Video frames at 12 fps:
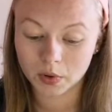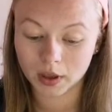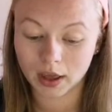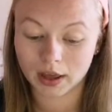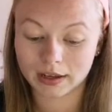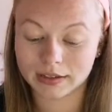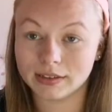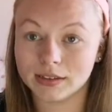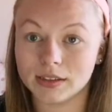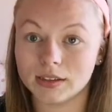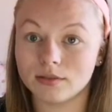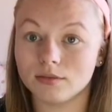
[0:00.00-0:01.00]
But yeah,
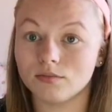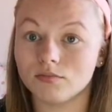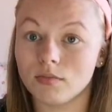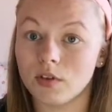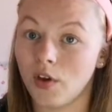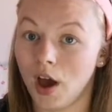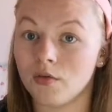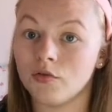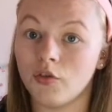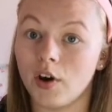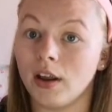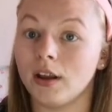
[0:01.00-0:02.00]
it's if you
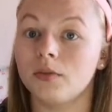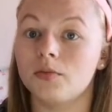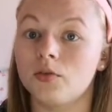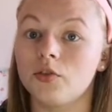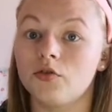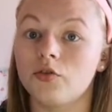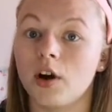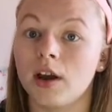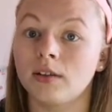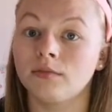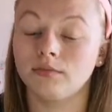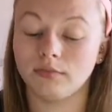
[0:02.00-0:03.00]
haven't tried it, just
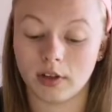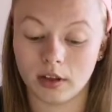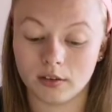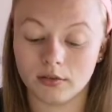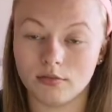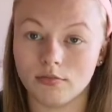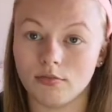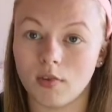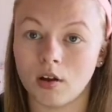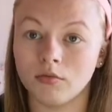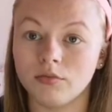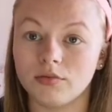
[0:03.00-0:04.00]
try it. Like
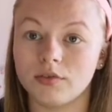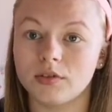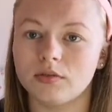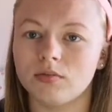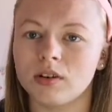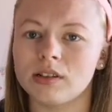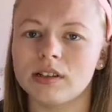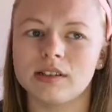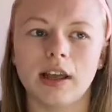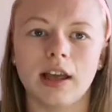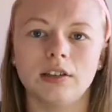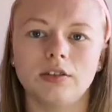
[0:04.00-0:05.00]
don't what's that
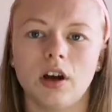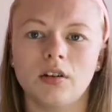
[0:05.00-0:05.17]
saying?